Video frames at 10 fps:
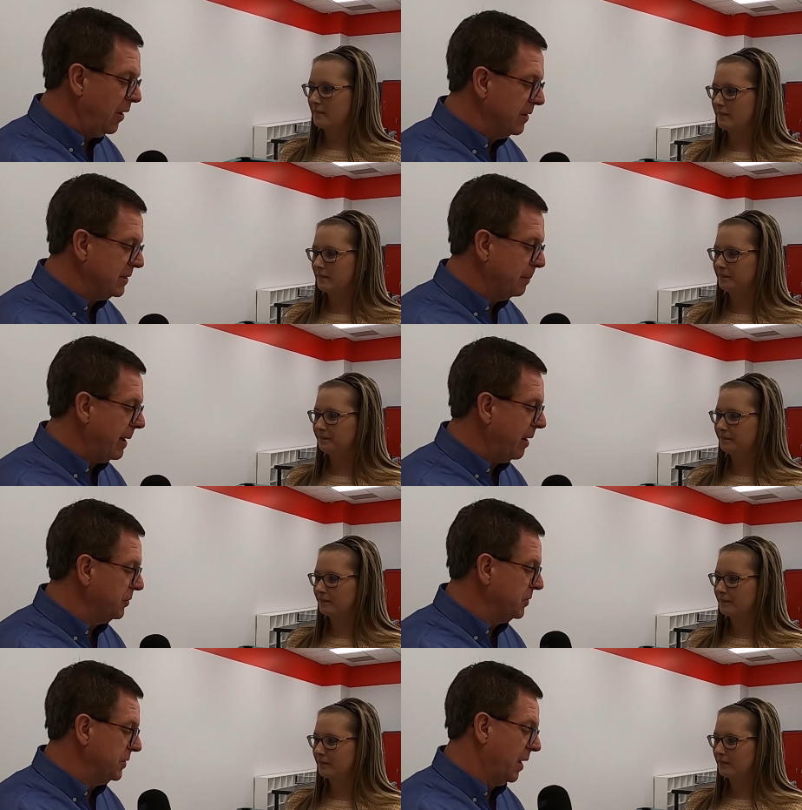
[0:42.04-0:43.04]
Speaker 1: tell us
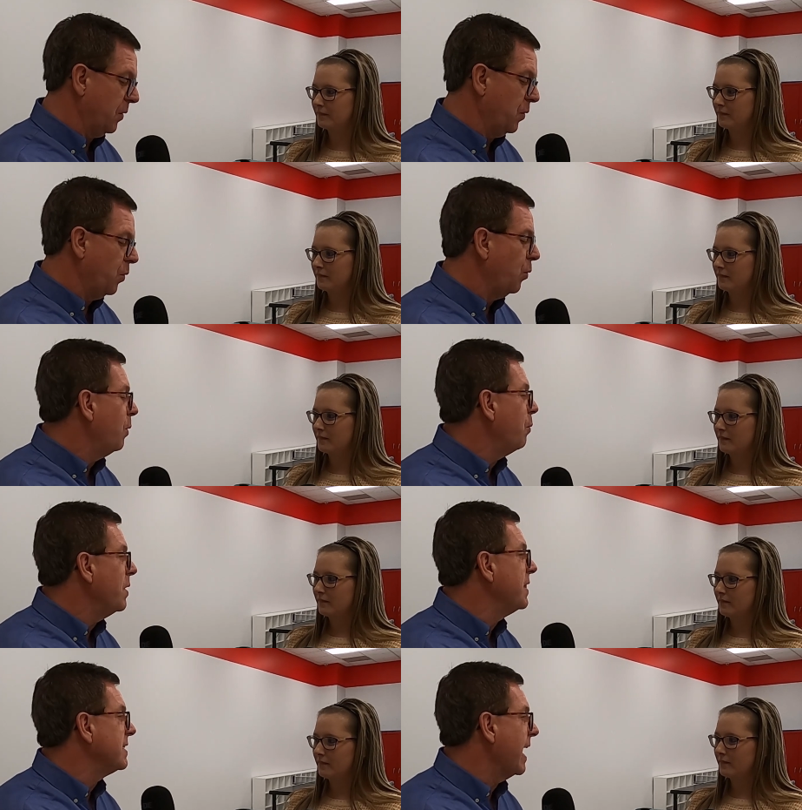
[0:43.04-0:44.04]
about uh,
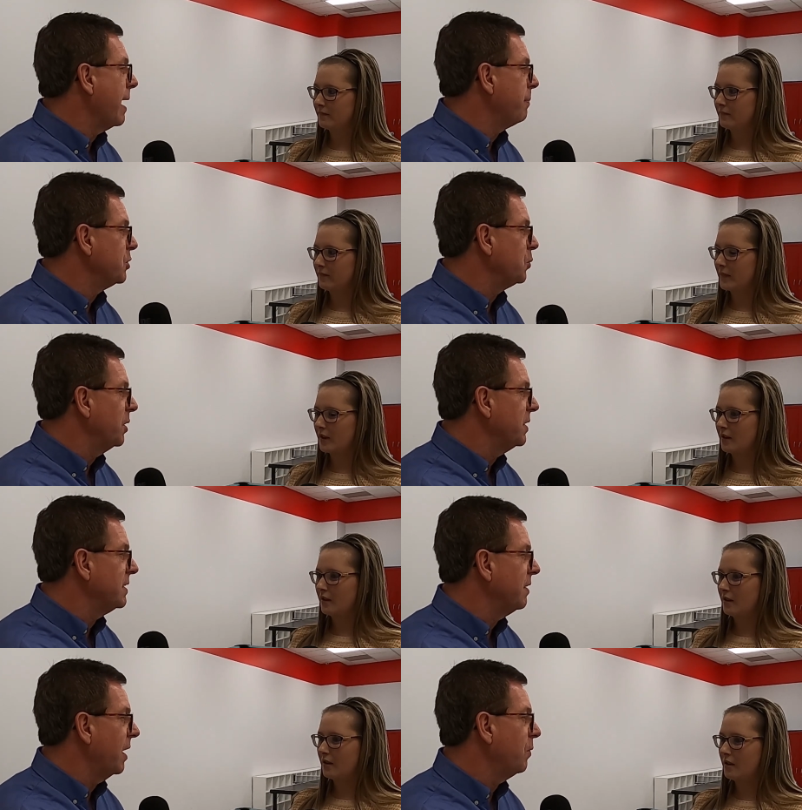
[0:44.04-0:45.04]
when this happens? What are
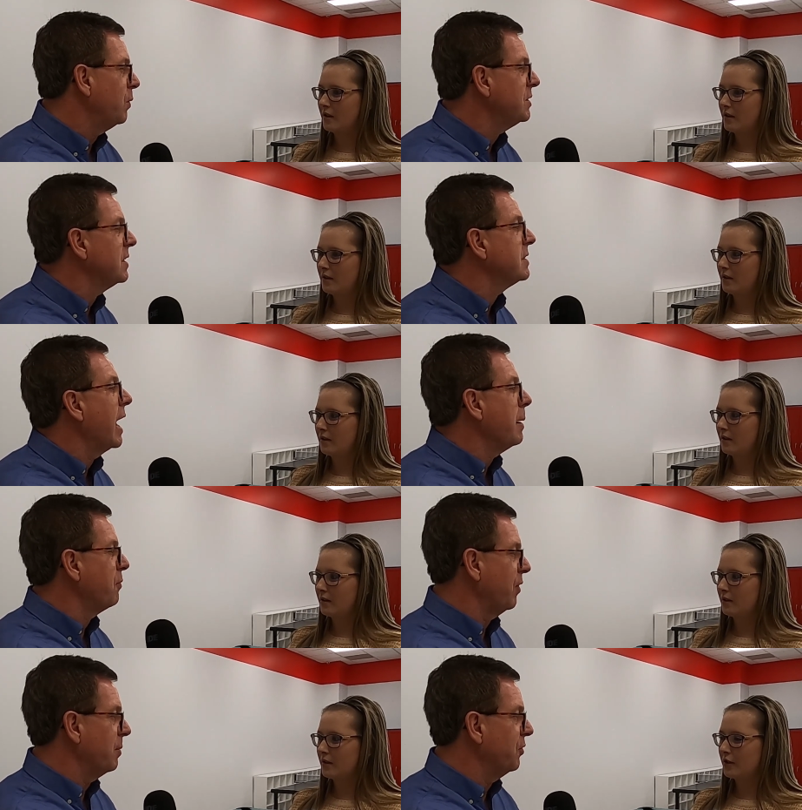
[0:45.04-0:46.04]
the uh, what's the
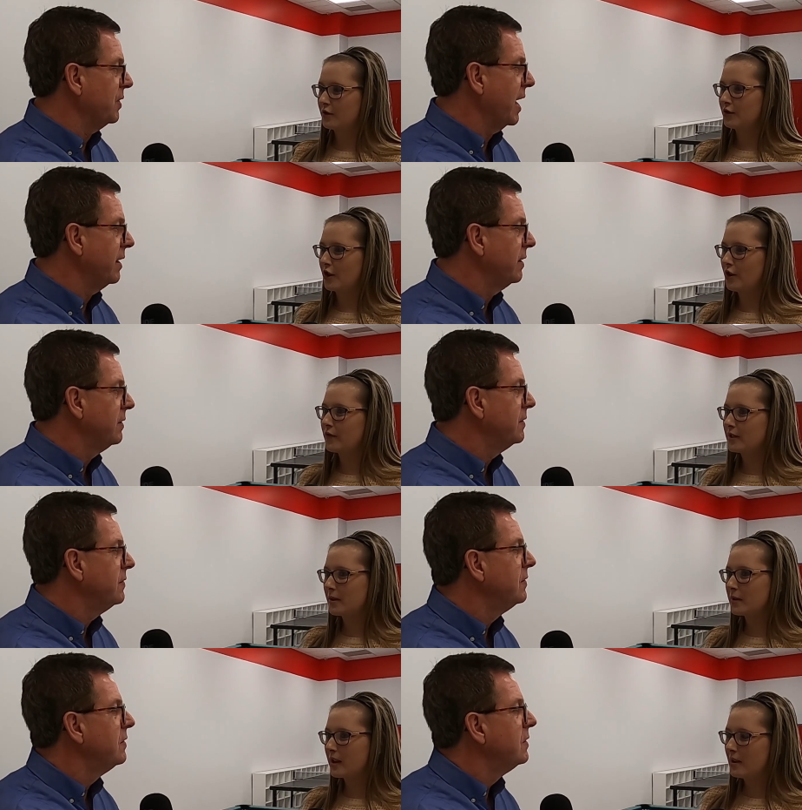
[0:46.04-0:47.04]
time frame for that?
Speaker 2: So for
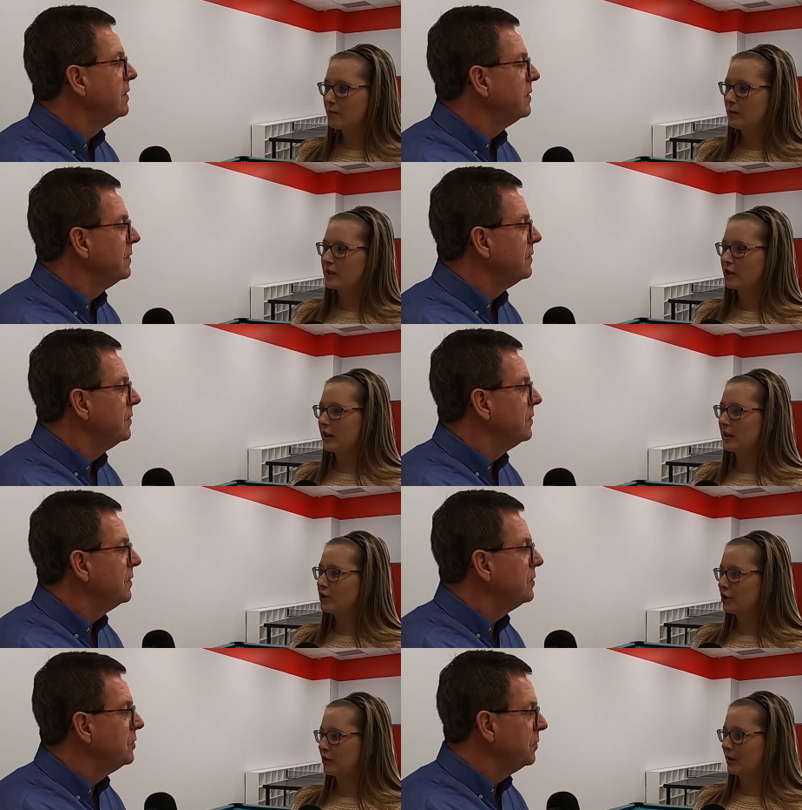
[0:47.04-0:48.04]
summer camp, we start
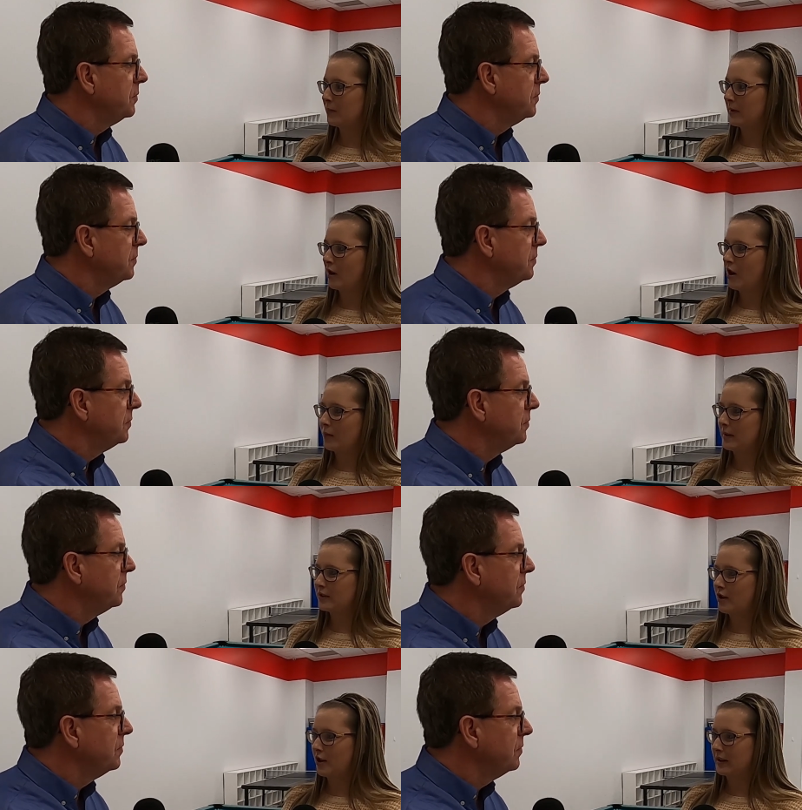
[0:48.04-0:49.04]
in June and we go all the
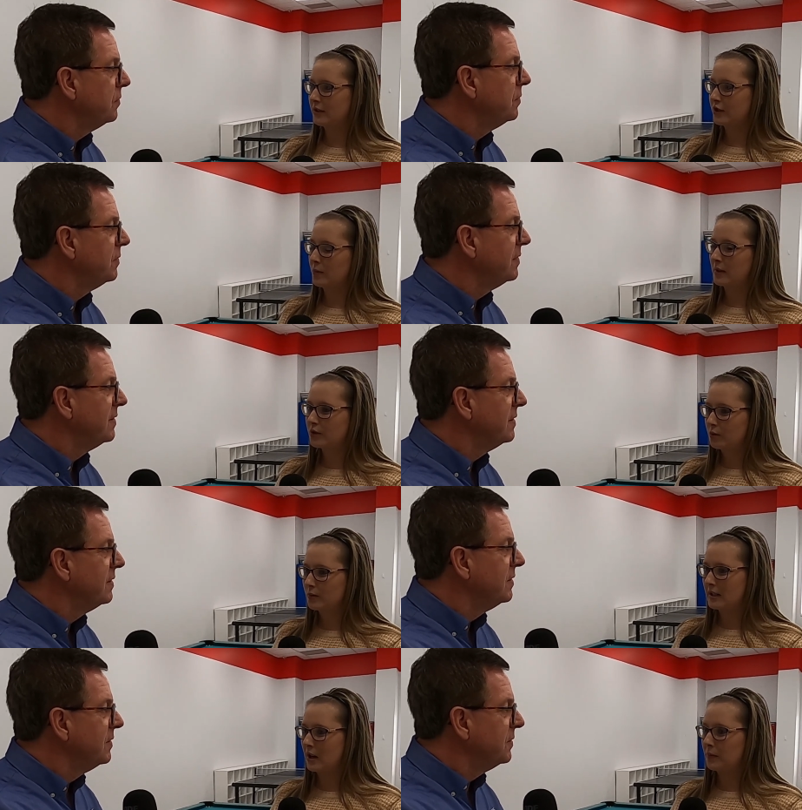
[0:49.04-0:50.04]
way to August. So once
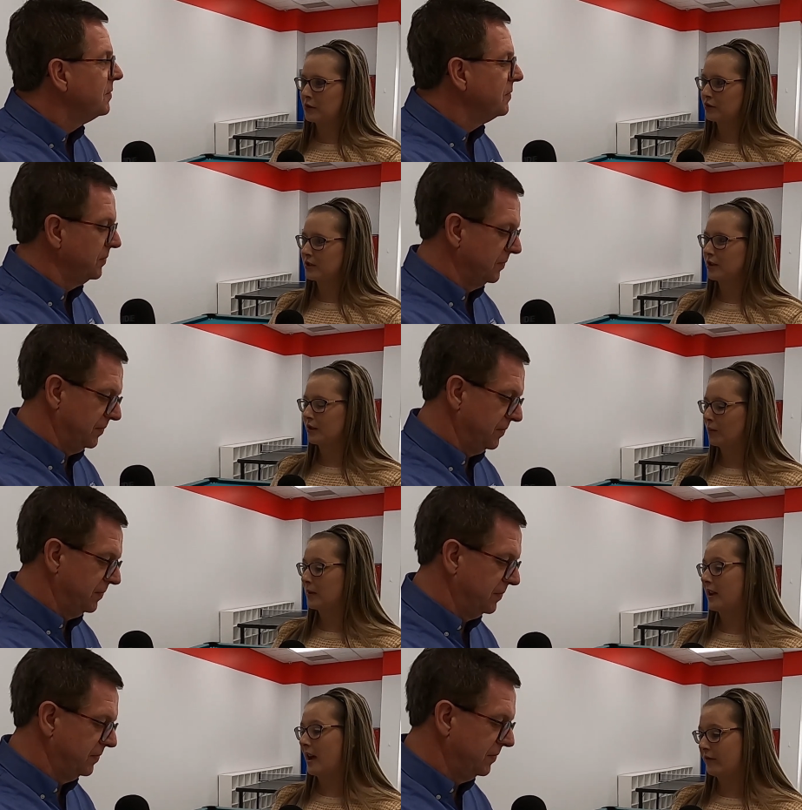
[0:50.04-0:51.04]
school is out, we usually start the
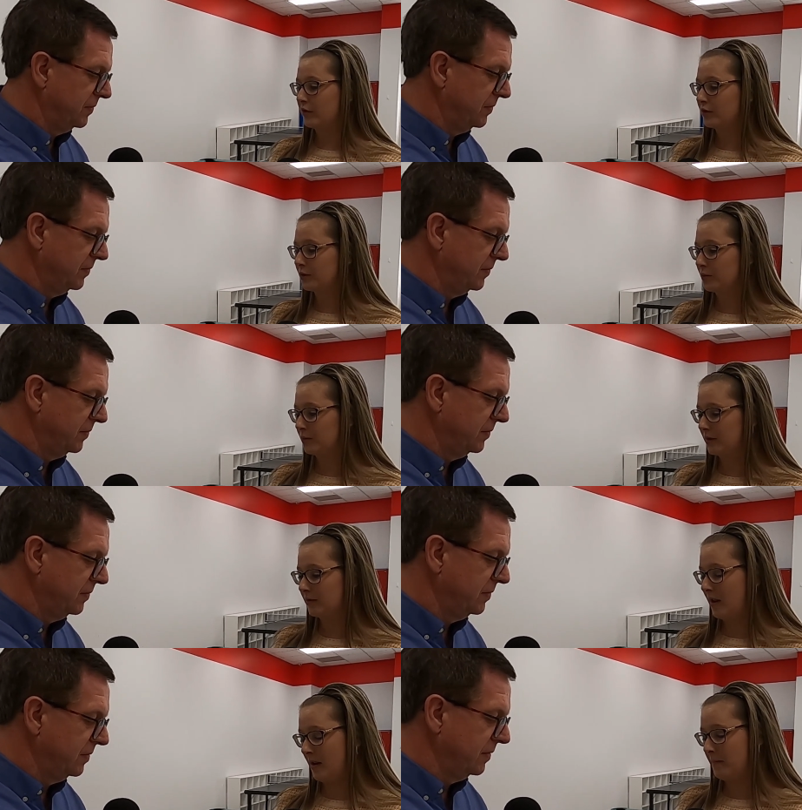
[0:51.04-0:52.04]
week after school
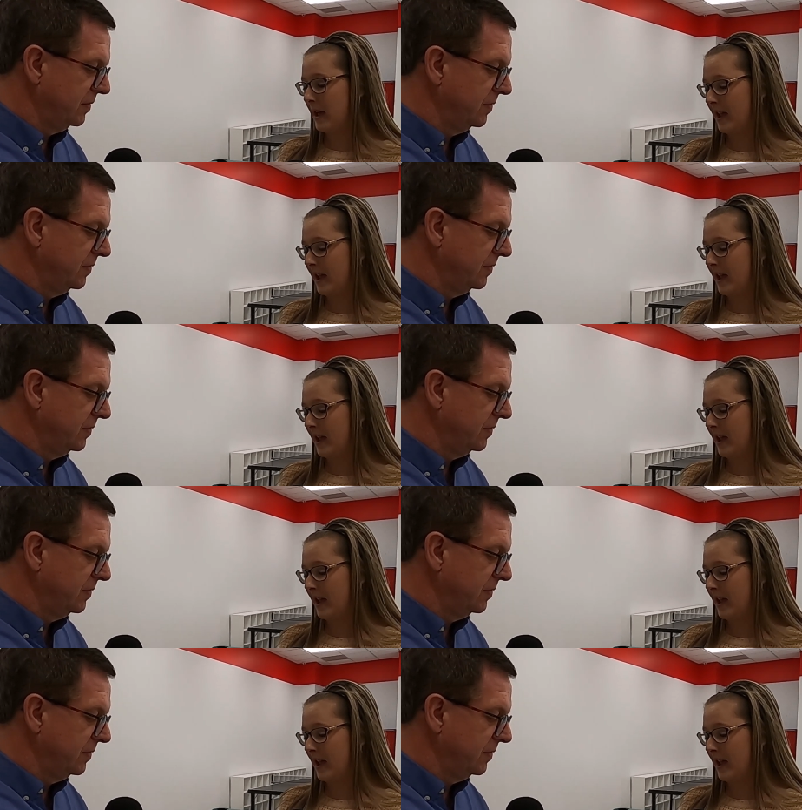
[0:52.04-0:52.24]
um,